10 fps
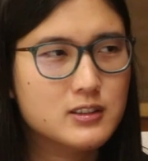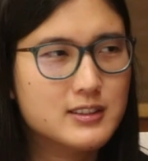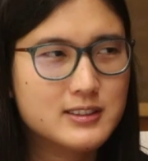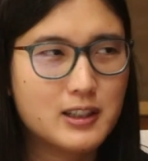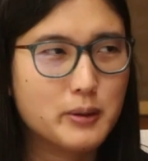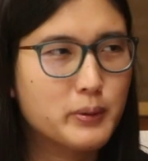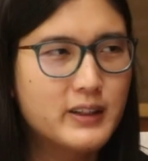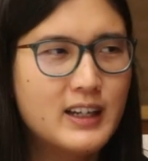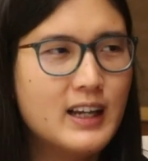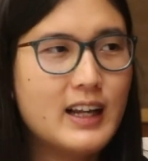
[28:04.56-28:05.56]
to their job,
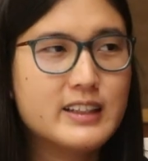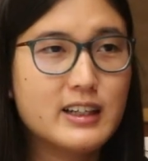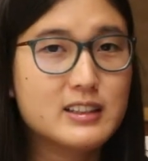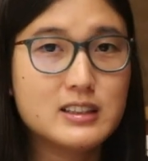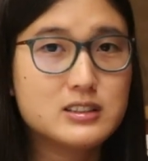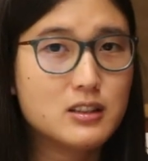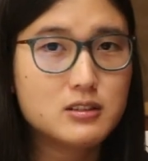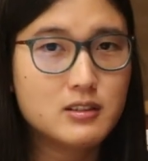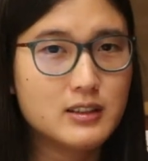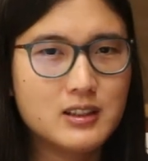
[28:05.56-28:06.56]
and yet they still
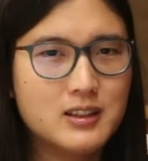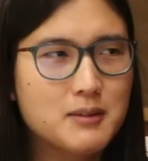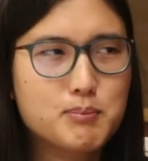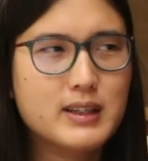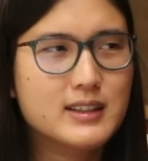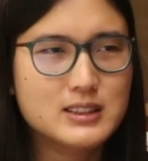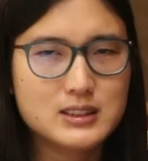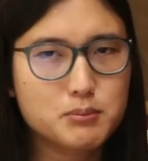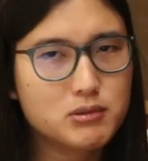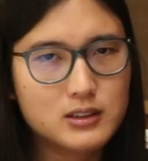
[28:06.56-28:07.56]
do it because
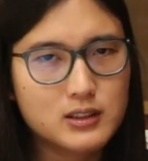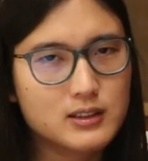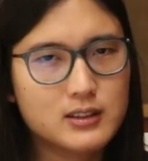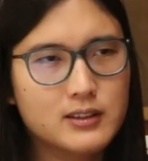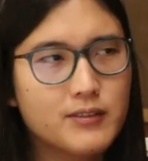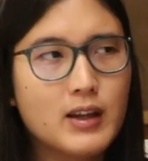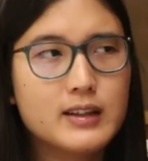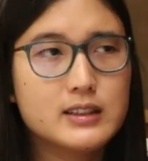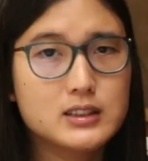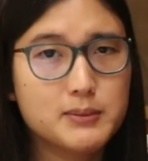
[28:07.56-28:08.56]
it's important,
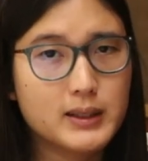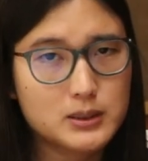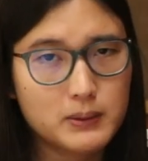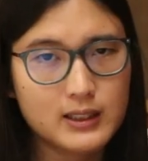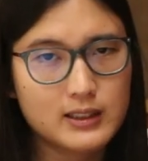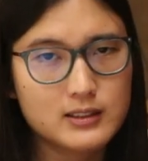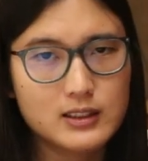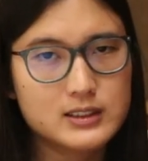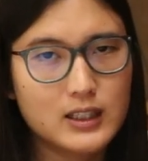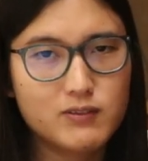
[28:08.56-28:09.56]
and they see my speaking out
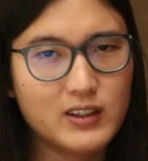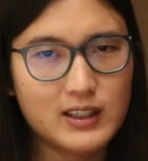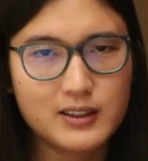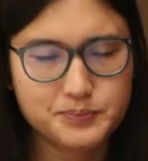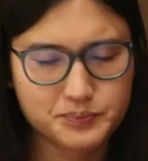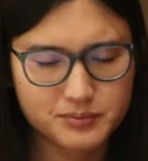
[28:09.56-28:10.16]
the same way.